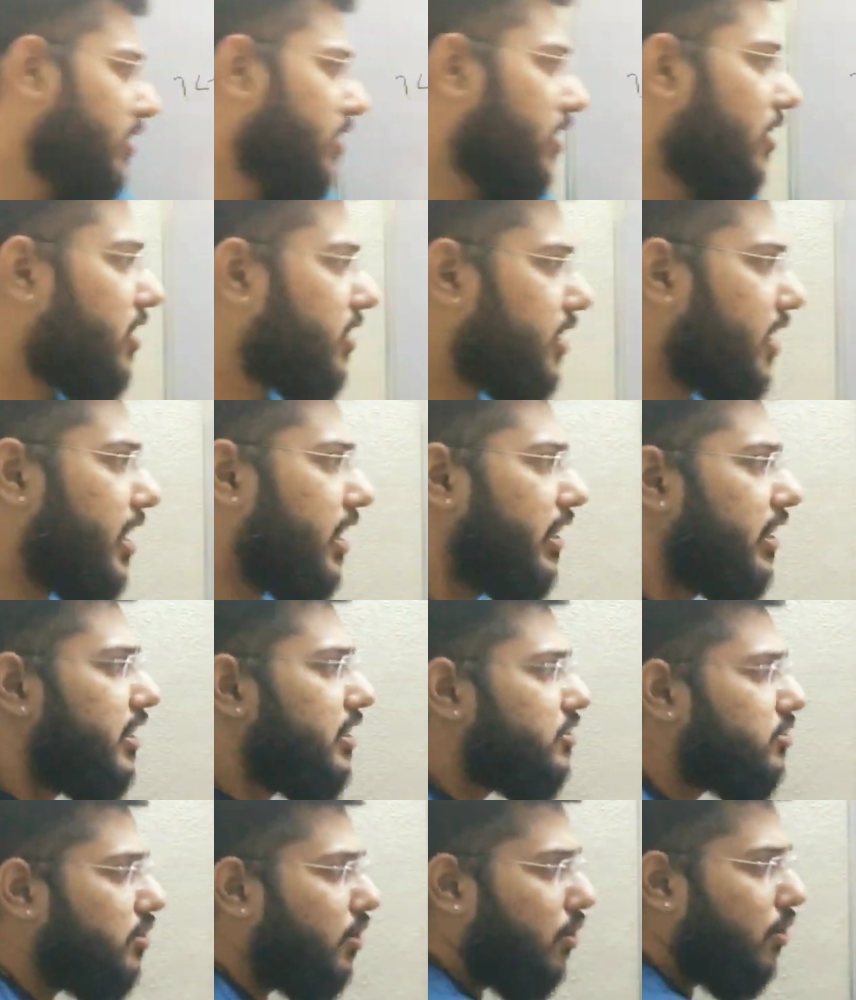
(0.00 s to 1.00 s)
Okay,
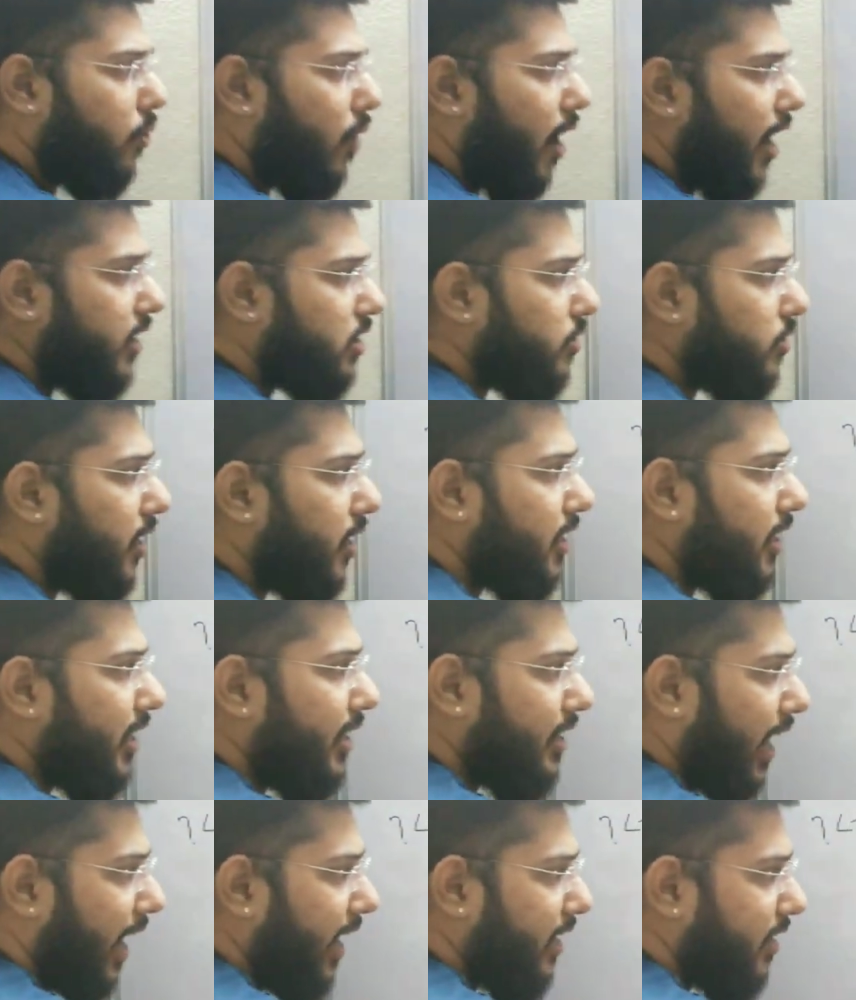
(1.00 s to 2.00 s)
so
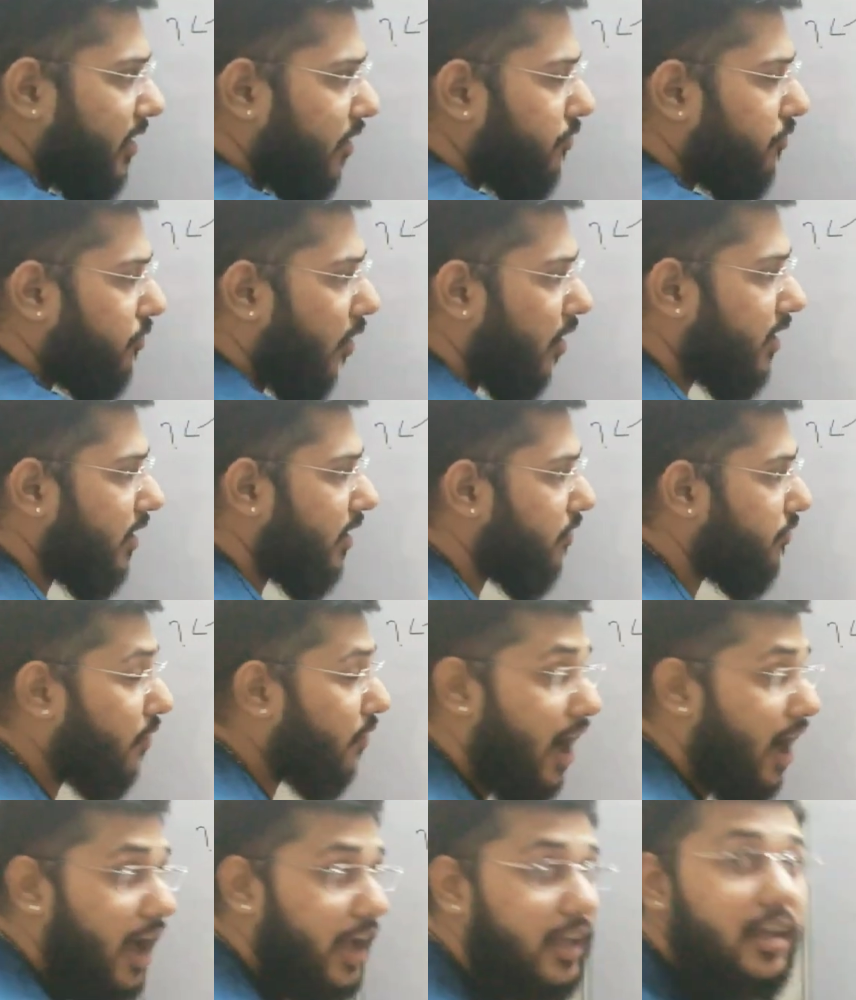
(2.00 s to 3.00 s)
120, 90,
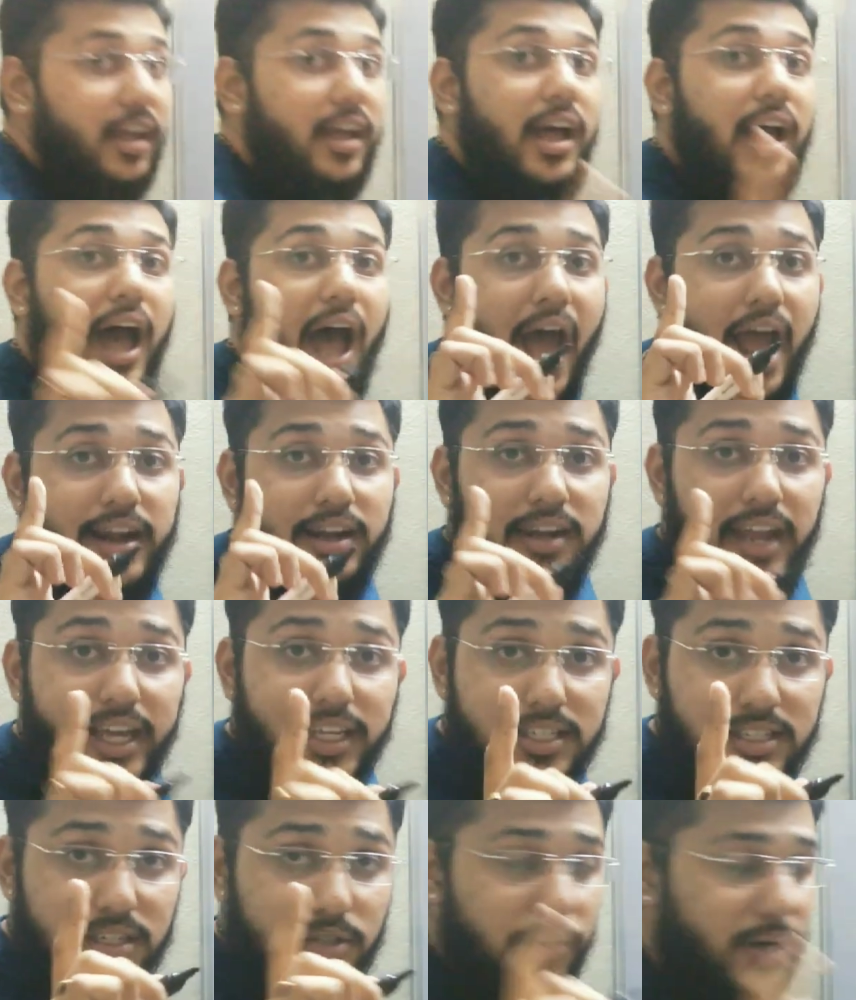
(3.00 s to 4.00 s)
45, and
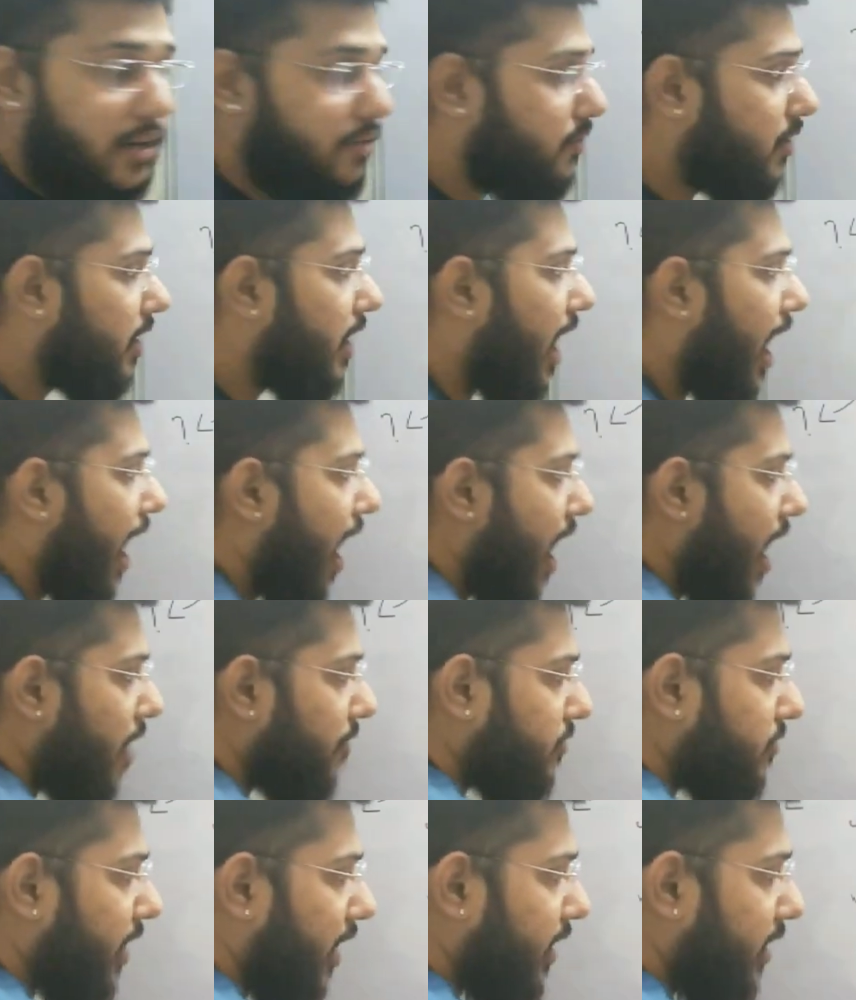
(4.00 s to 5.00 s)
next one we
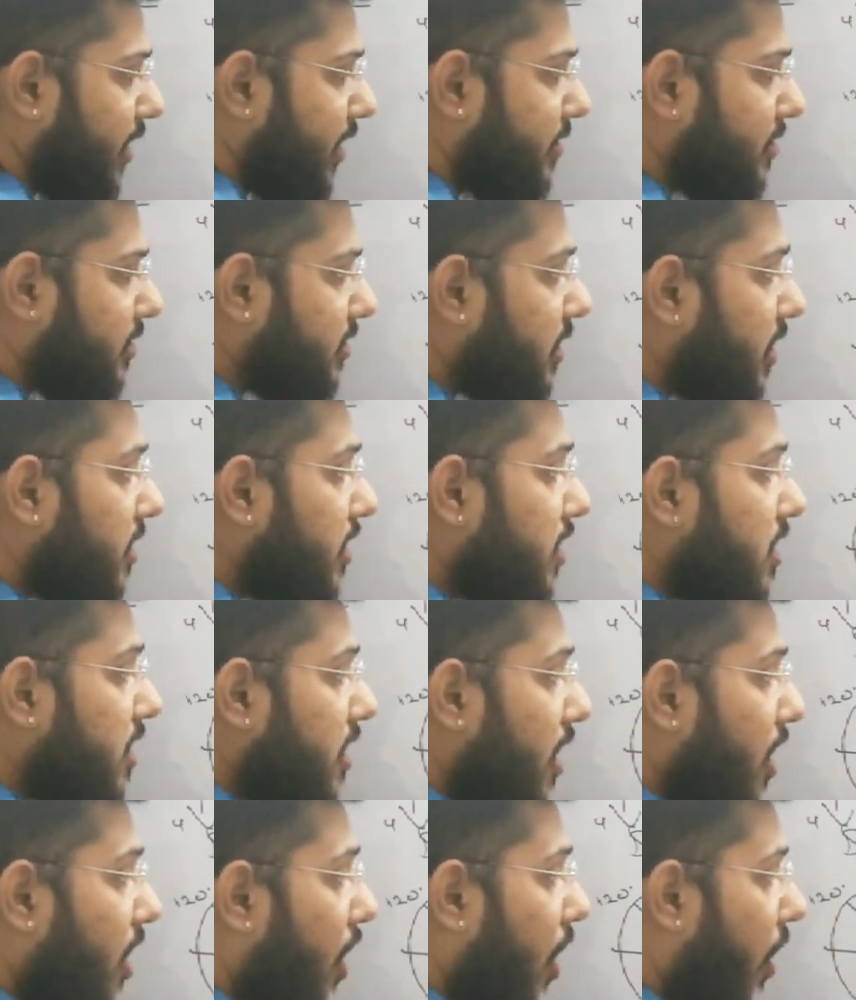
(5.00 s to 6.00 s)
have, that is
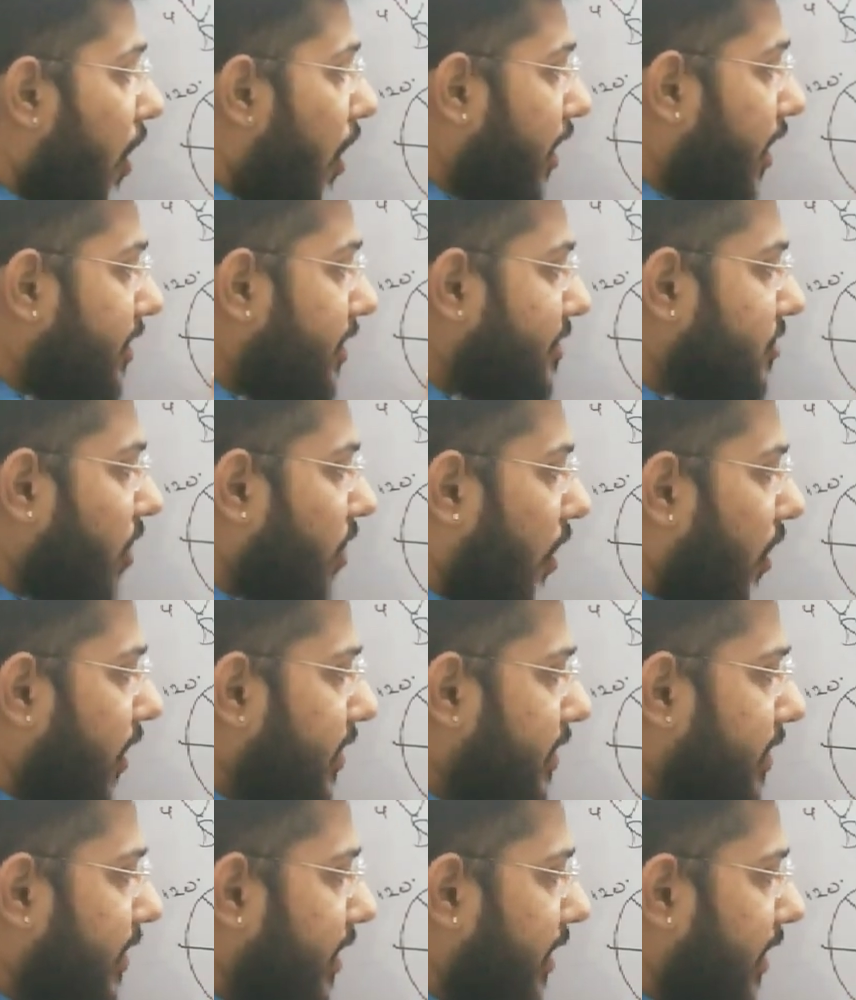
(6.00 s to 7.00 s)

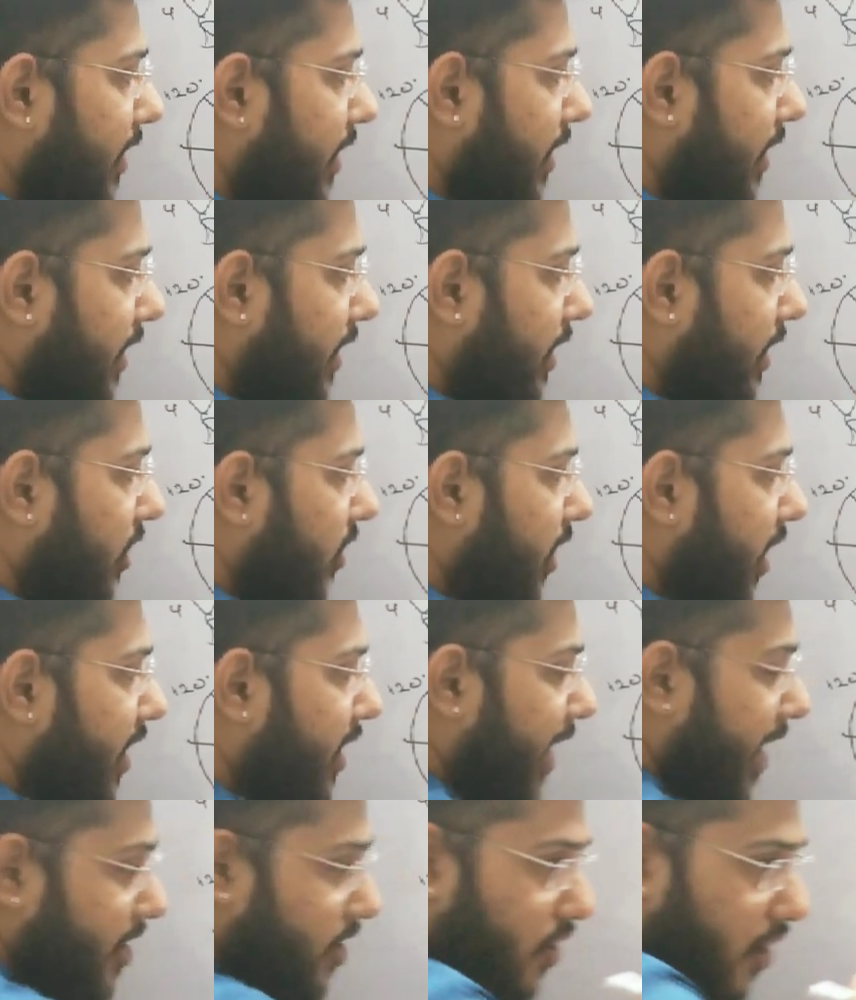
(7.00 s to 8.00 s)
horizontal. Okay,
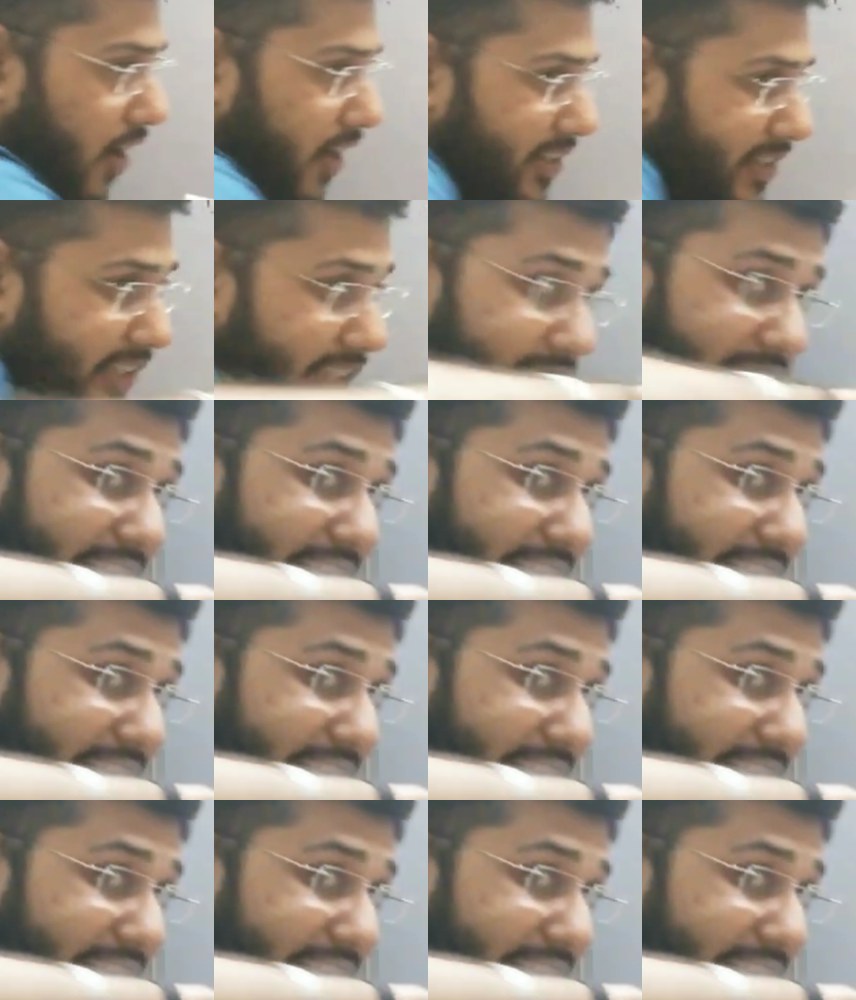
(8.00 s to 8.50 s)
can you all see